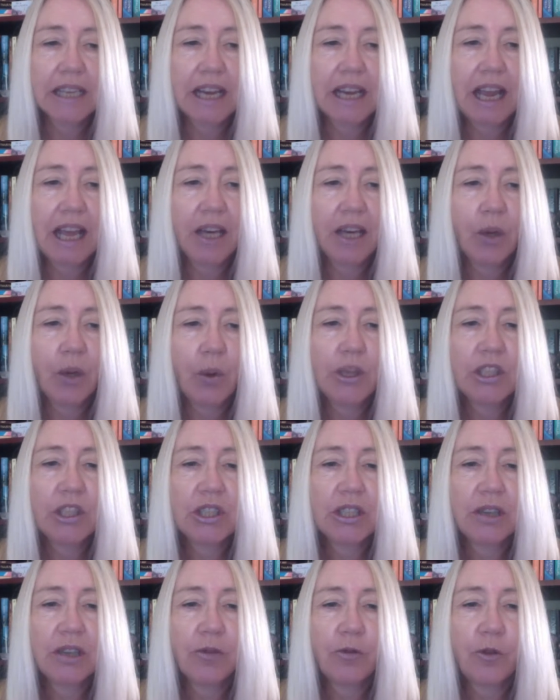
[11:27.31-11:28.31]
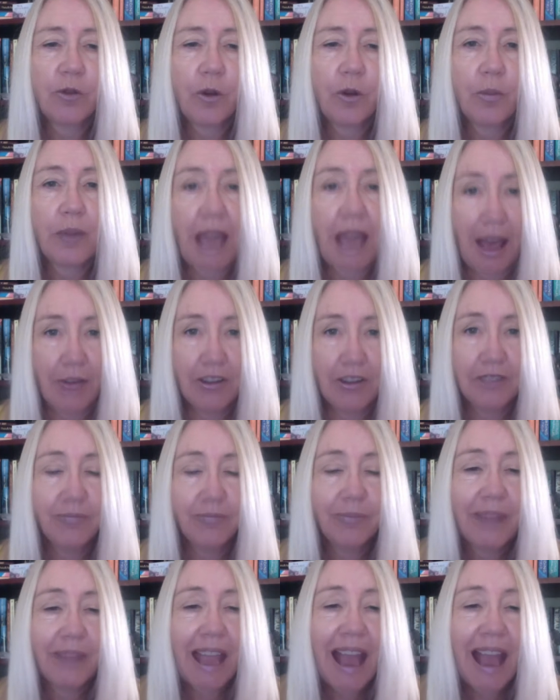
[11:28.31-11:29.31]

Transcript: And I had a question from Gavin,